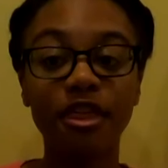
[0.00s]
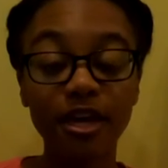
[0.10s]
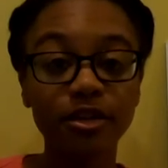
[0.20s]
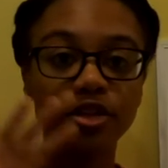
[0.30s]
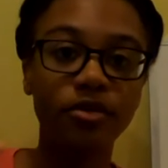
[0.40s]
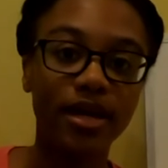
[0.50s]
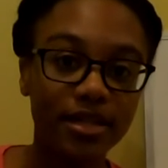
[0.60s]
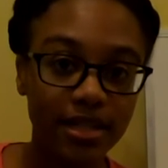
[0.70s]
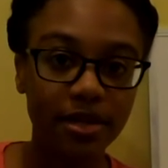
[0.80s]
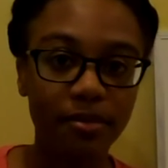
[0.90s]
thing
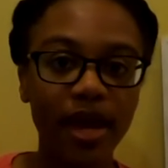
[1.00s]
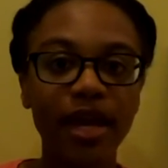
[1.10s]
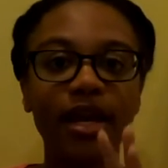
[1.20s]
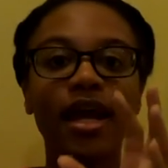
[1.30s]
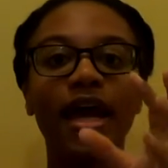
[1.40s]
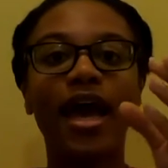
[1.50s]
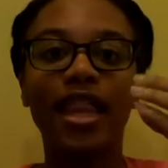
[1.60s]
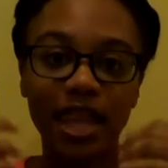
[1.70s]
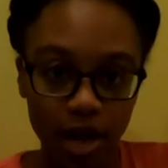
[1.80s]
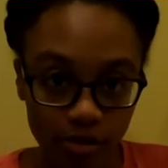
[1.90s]
to anticipate
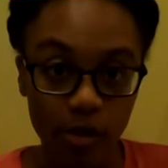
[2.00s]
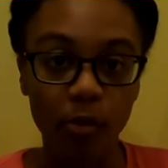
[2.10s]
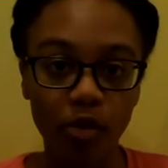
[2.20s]
and then a